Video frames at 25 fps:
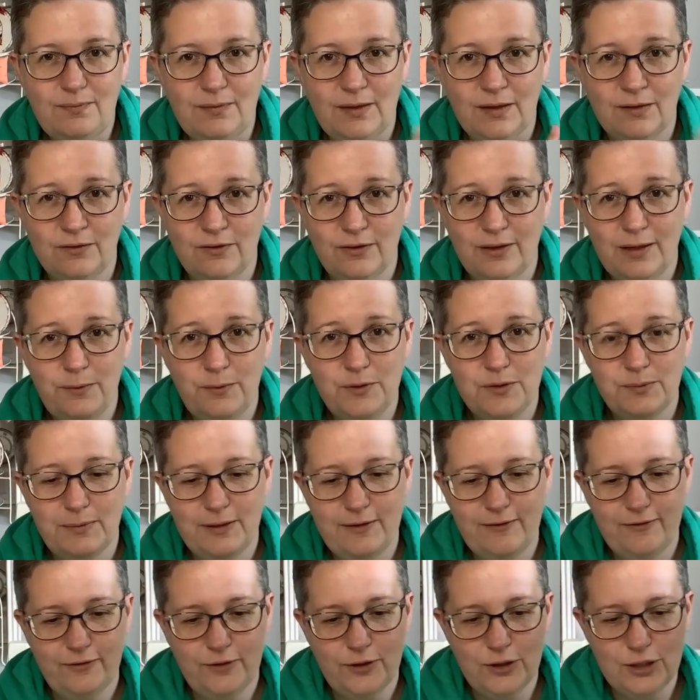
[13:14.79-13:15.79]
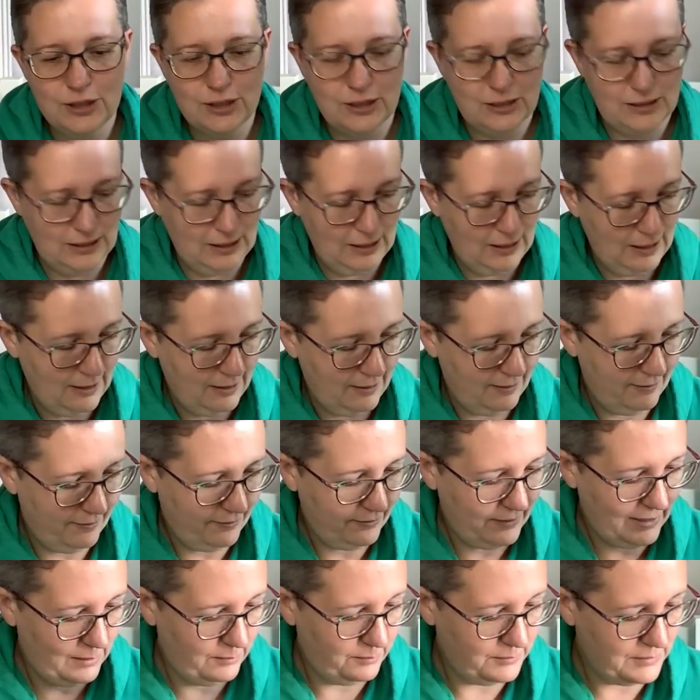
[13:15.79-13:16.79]
So that was my first
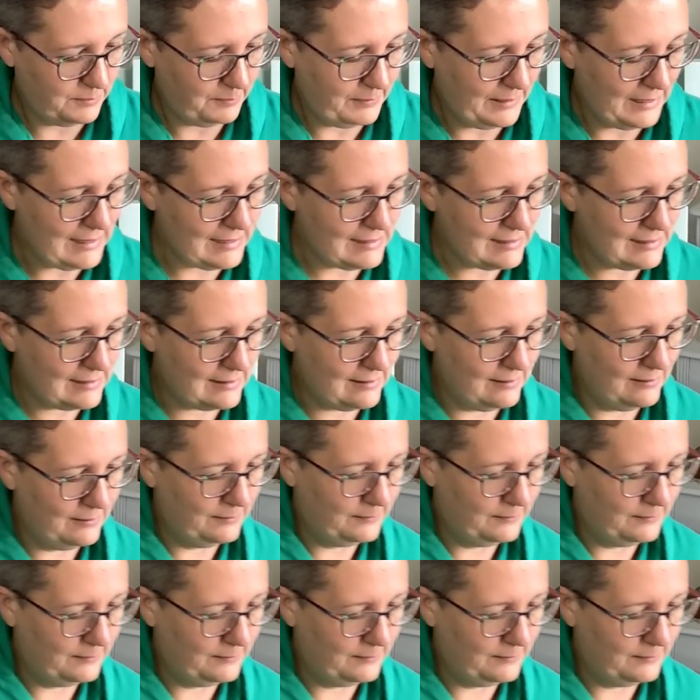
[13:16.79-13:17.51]
framed piece.